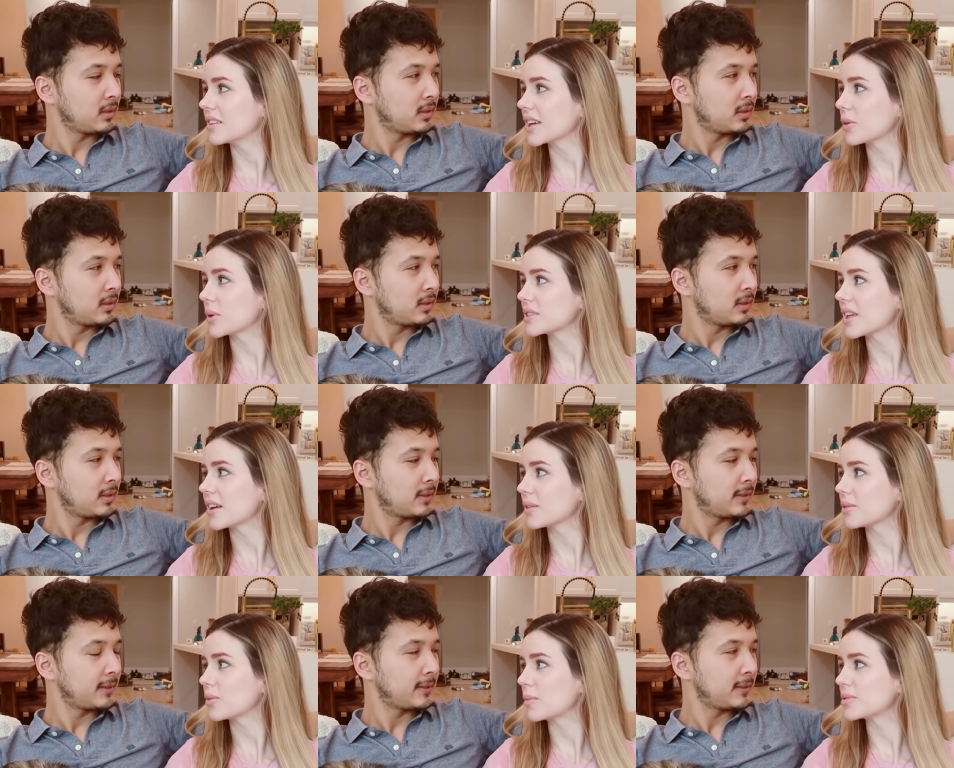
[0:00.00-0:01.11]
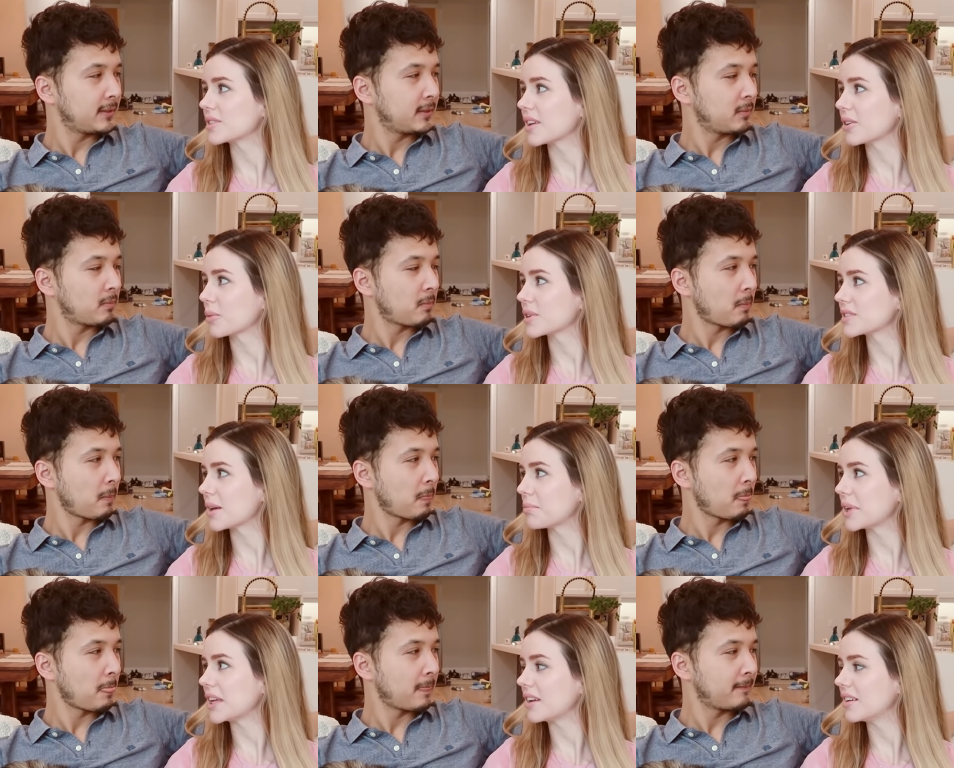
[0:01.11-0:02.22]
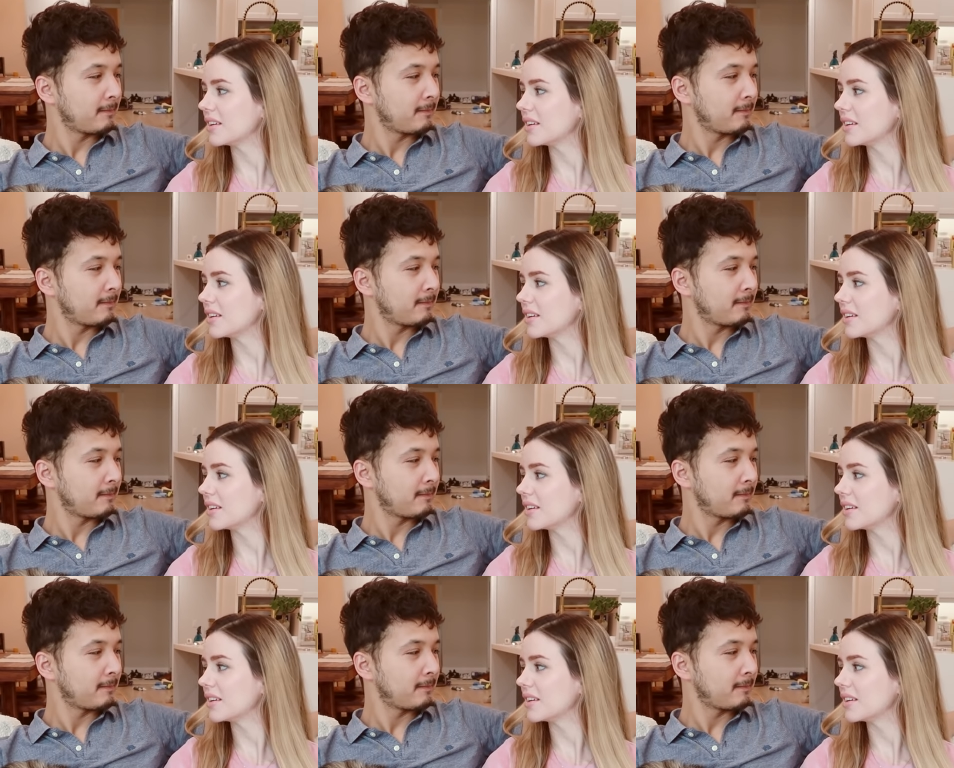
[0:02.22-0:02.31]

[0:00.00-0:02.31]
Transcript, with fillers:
Speaker 1: Like what does that represent or what does that mean?